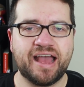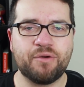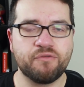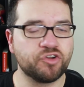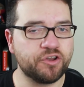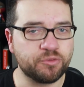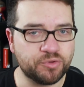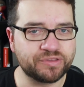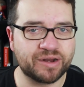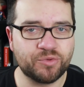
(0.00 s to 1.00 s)
However, another
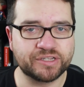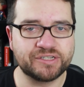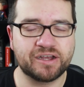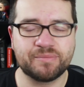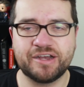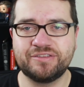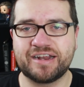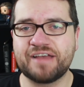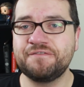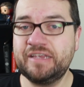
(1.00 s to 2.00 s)
book that I want to talk about
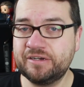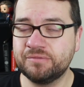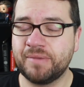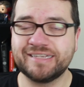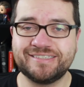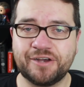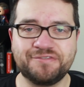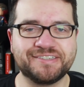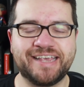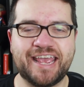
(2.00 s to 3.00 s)
that I feel
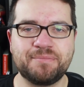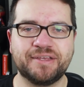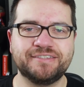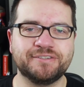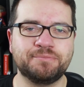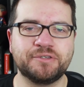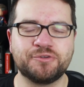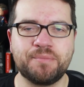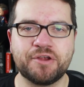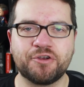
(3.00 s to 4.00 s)
myself is can't miss is
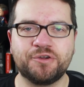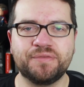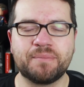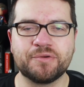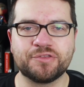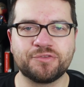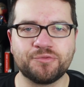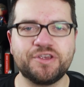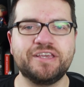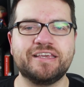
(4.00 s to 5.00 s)
Mr. Miracle number
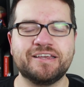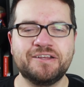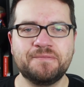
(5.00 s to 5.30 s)
three.